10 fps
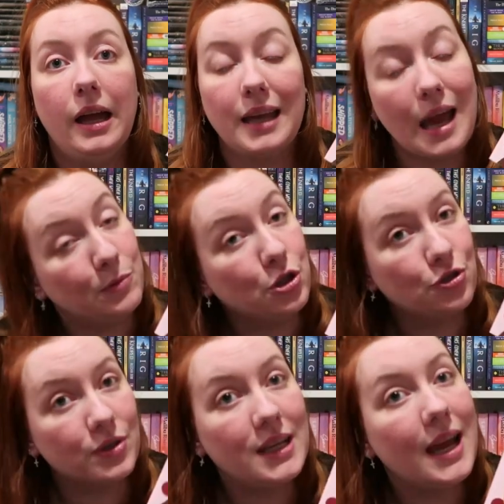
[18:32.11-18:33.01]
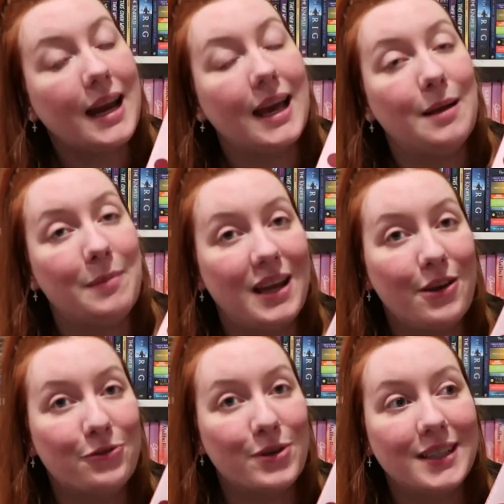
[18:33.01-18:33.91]
chemistry, and I am
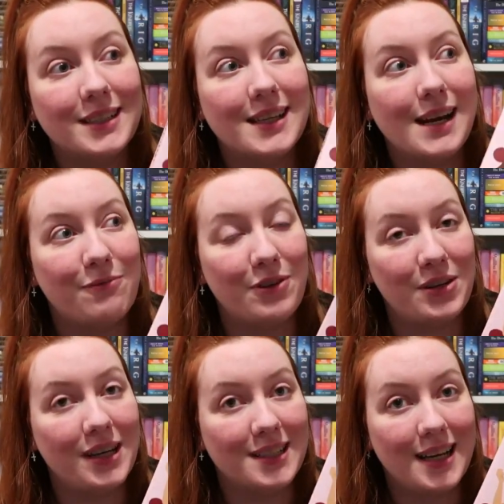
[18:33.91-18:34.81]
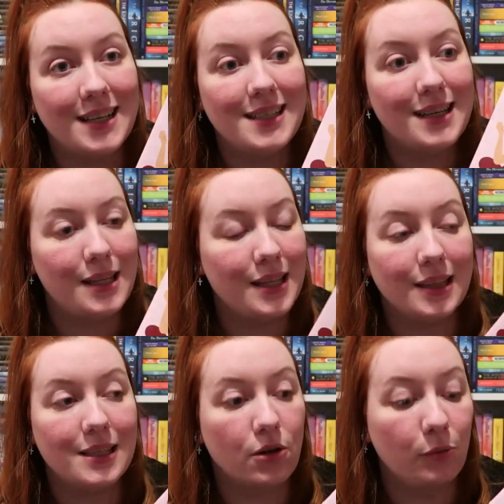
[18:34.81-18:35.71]
here for it, and I'm very excited. I
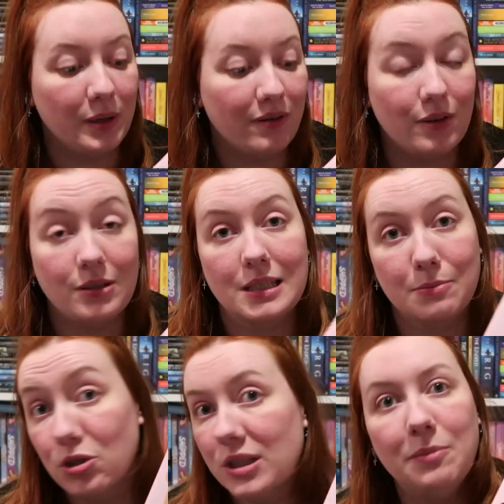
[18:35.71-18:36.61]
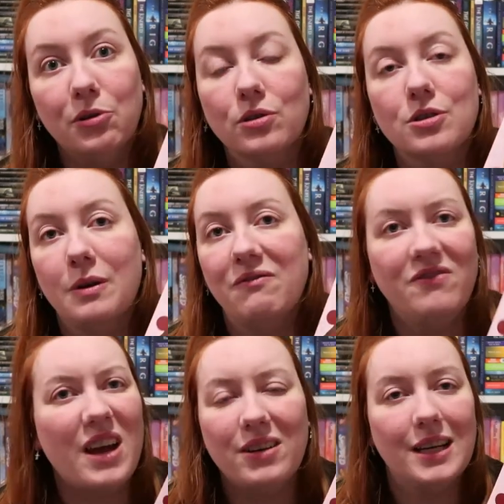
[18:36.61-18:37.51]
think this could be a very smutty book, so I'm
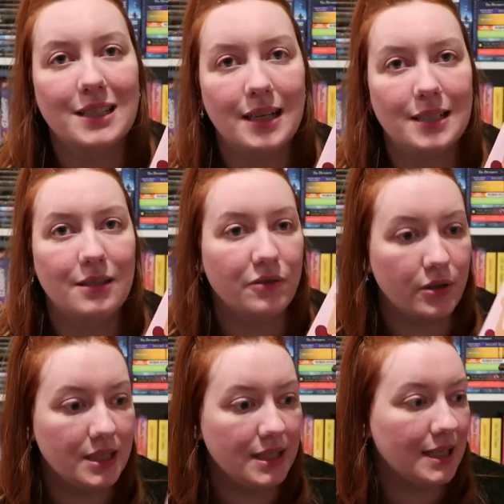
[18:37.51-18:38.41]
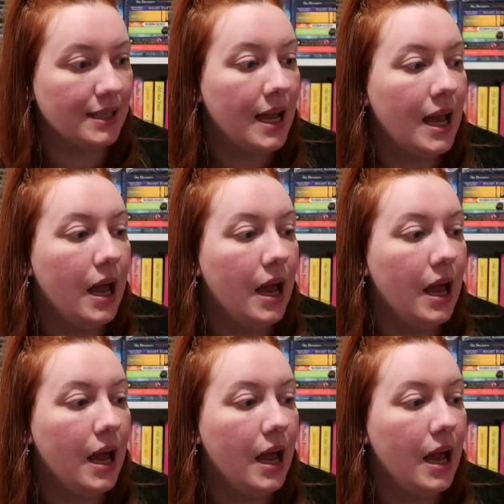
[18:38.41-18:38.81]
very excited for it indeed.